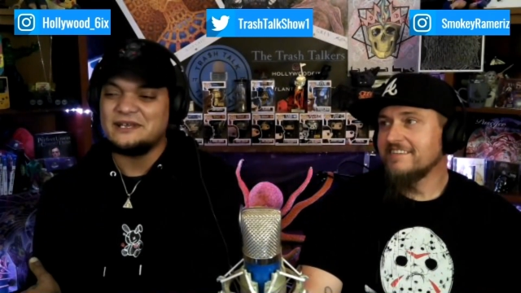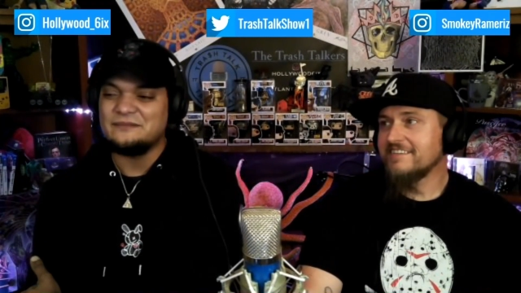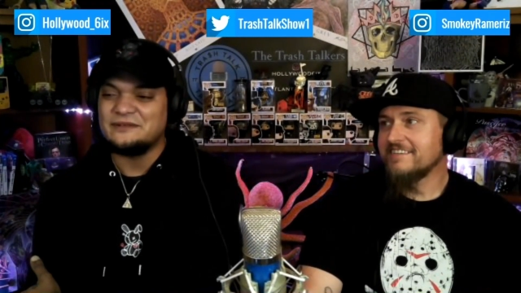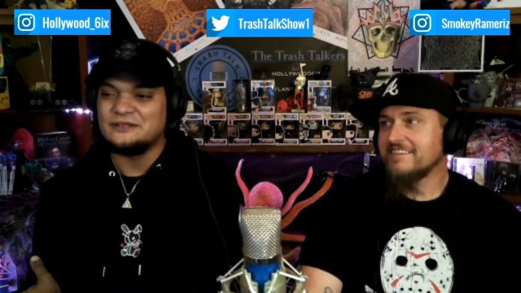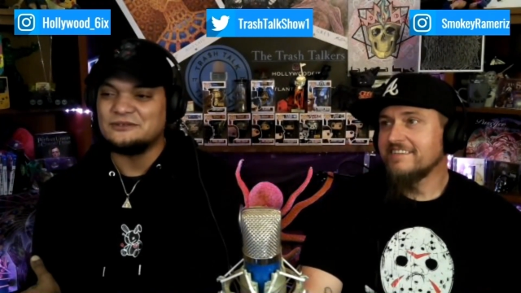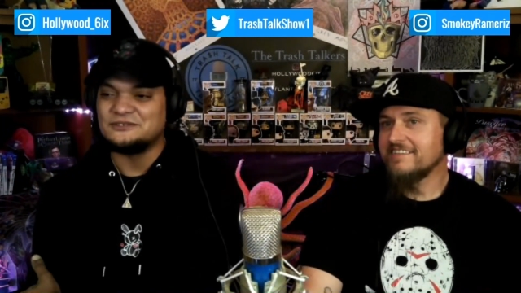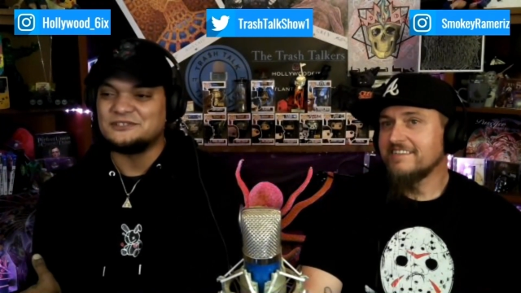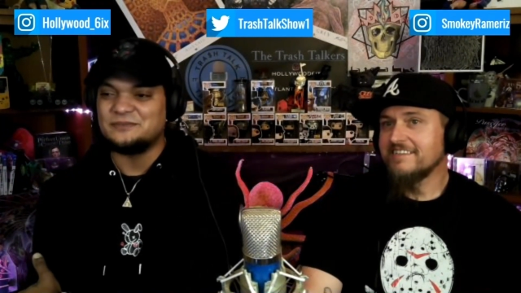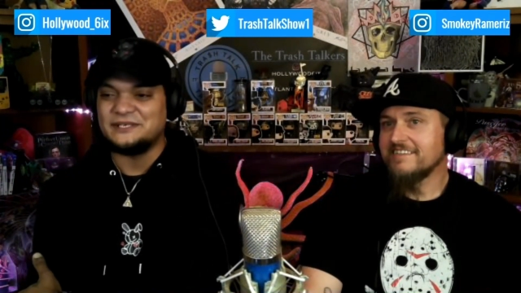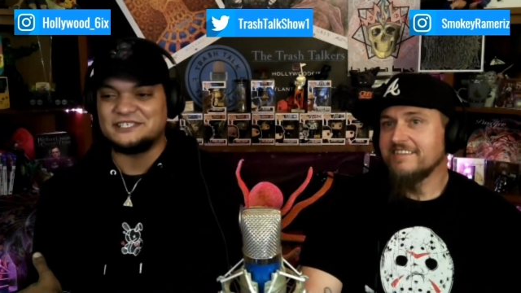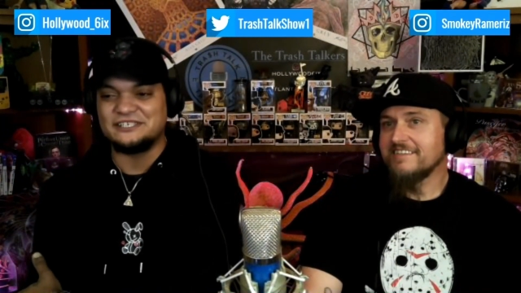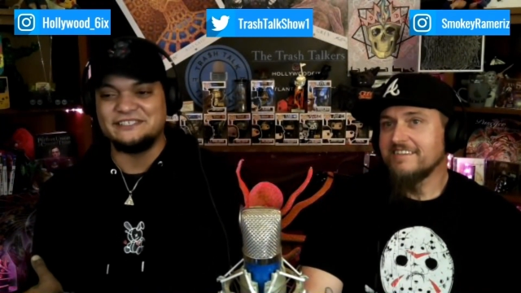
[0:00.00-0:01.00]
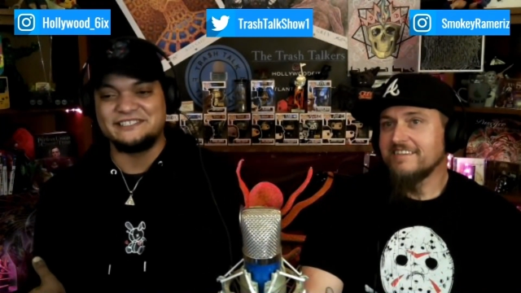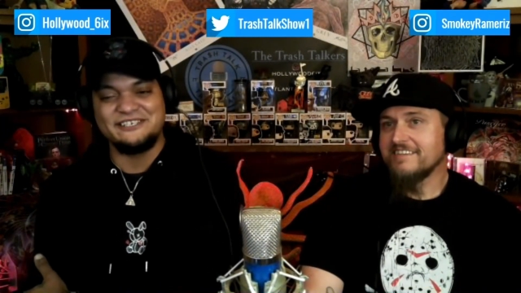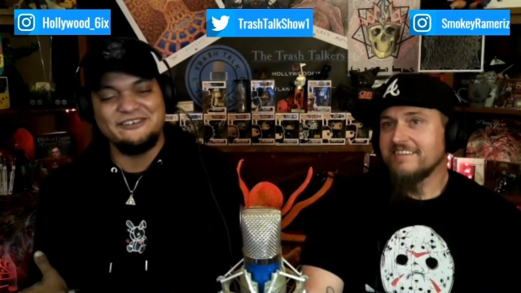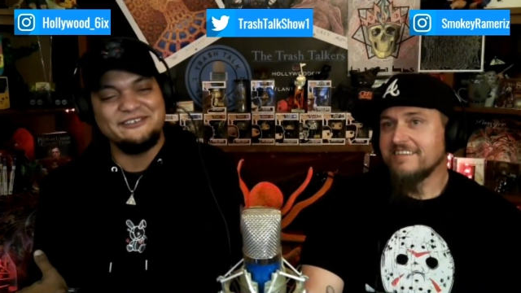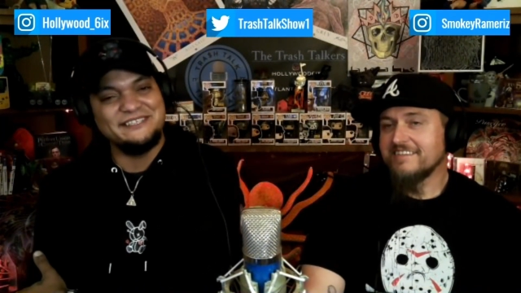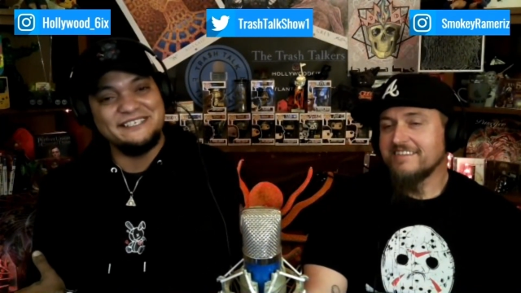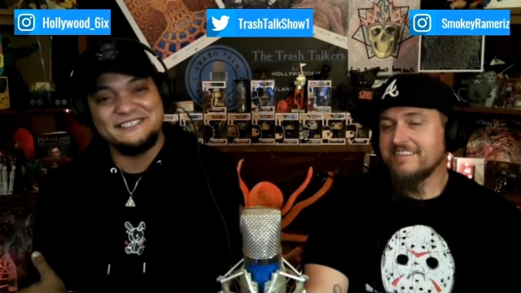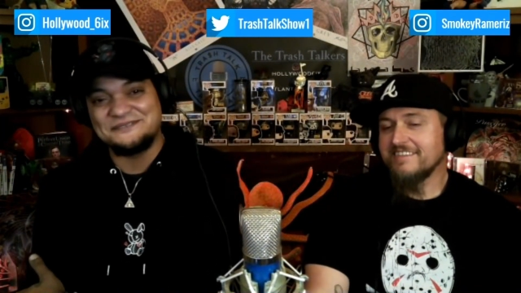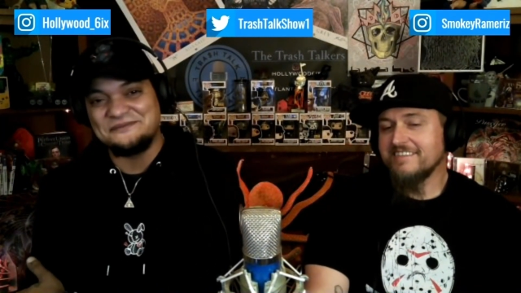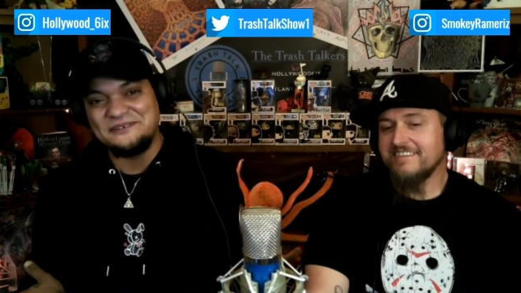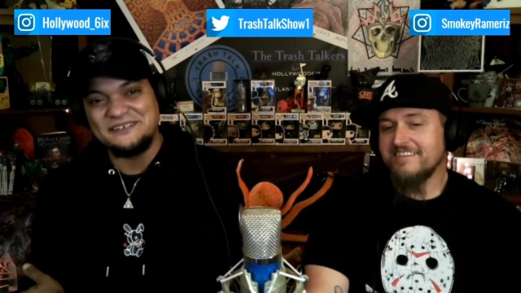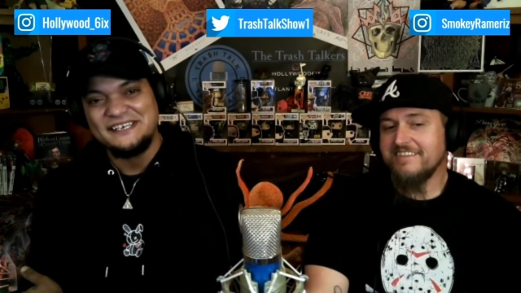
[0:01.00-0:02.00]
Speaker 1: might be a little speechless on
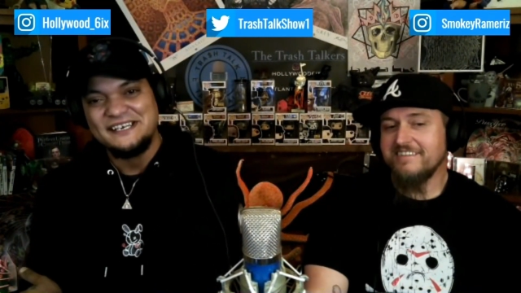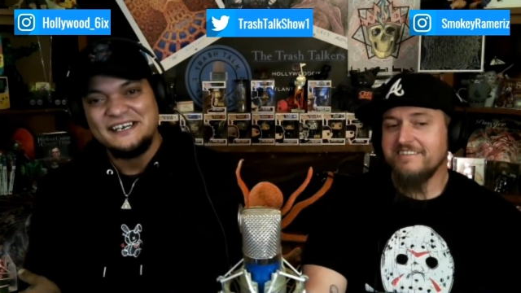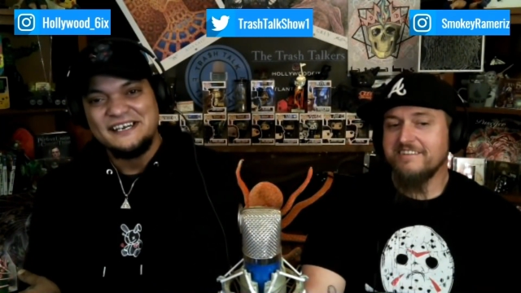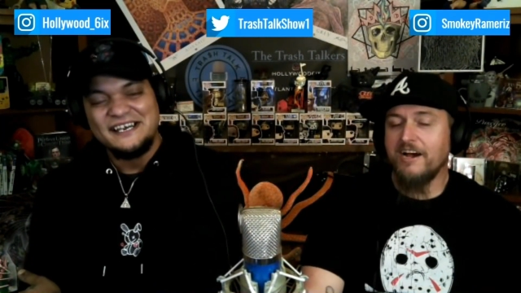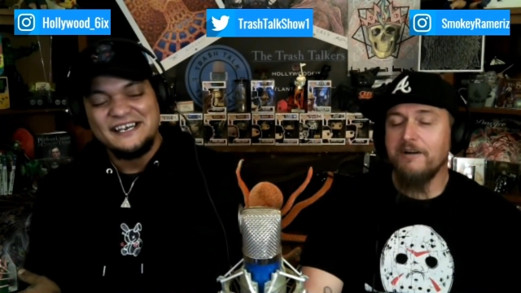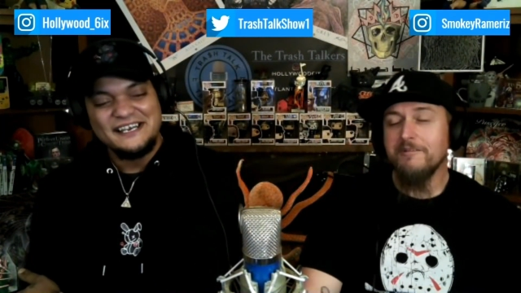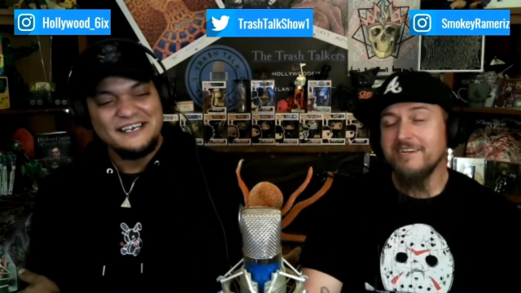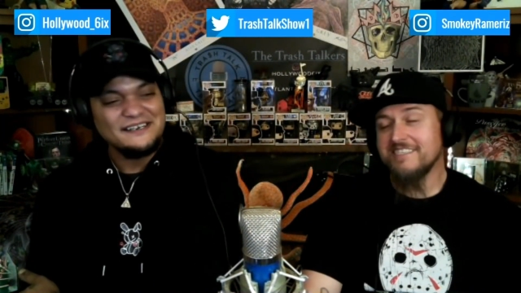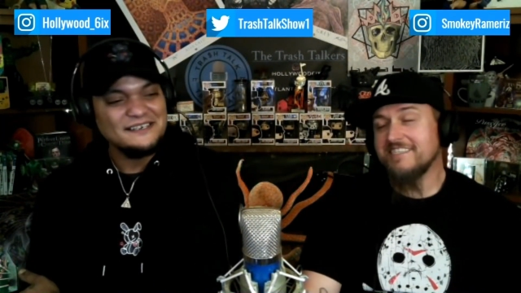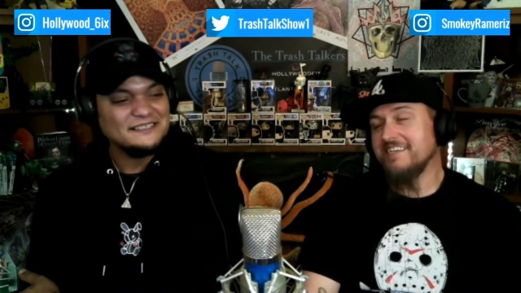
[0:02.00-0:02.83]
this one. Dude, I want to